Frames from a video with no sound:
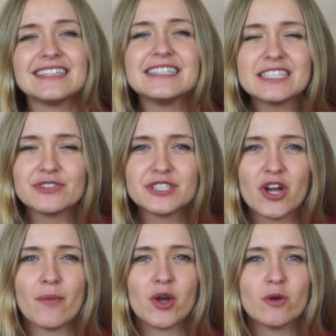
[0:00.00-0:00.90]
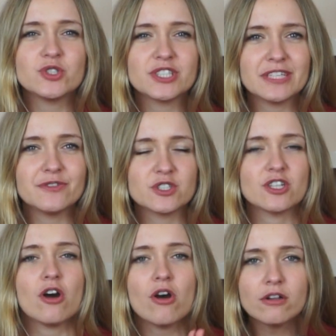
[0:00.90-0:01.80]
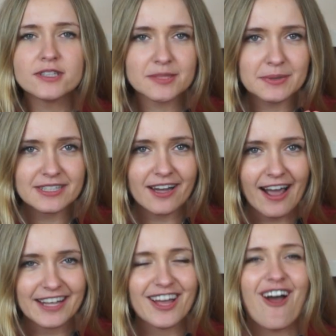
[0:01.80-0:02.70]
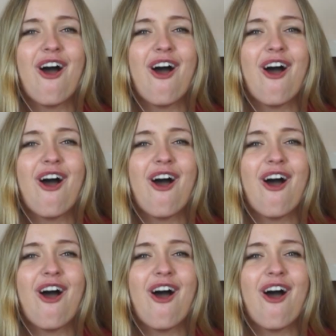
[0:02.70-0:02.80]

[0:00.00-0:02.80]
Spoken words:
this video, I'm going to give you the ultimate guide